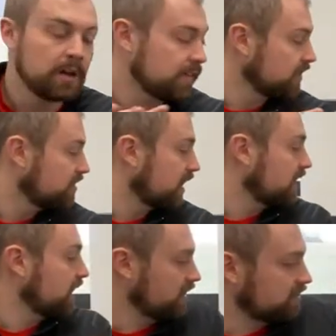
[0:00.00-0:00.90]
They
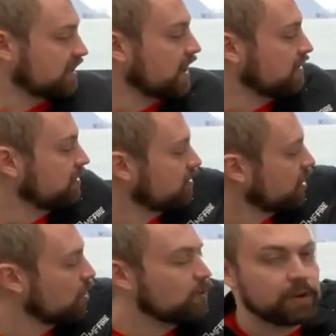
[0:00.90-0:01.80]
sit inside the
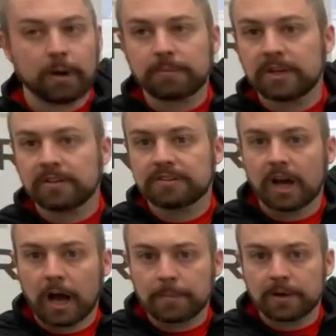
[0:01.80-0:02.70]
stove up near the
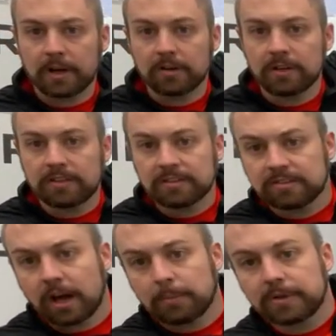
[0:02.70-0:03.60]
top, underneath this
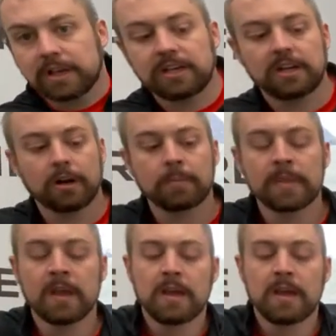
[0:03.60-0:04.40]
top plate here,